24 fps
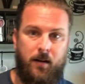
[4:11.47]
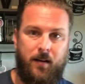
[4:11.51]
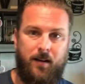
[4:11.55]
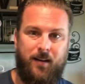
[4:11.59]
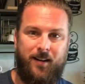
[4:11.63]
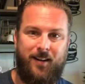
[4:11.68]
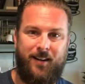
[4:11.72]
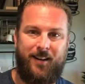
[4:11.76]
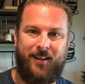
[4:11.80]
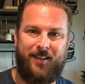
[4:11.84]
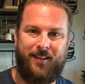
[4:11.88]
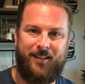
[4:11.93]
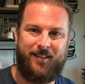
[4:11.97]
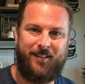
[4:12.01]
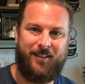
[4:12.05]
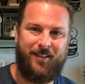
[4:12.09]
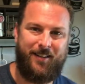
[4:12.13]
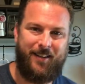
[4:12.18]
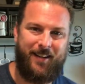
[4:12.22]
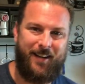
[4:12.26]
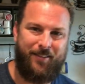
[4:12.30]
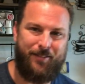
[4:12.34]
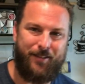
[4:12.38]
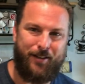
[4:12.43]
All right, there
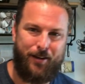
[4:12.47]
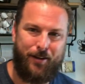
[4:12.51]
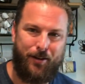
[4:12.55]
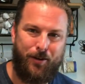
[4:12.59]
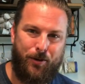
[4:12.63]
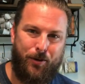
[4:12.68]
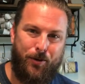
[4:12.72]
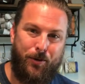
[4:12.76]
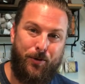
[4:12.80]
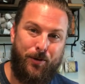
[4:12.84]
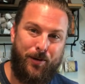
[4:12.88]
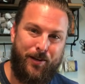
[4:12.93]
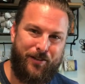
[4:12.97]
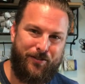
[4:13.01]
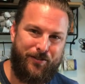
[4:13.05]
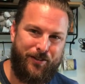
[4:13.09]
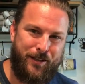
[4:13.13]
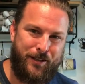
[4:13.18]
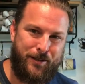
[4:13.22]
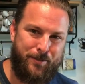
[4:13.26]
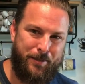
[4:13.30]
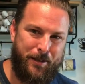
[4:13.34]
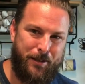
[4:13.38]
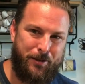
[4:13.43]
you have it. Quick
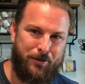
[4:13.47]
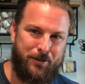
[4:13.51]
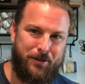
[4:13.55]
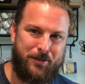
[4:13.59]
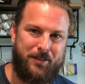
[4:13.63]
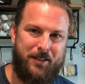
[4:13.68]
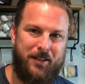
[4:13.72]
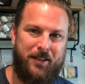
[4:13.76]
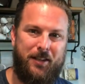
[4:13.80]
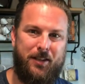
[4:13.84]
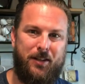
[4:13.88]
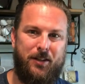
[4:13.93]
fridge pickles.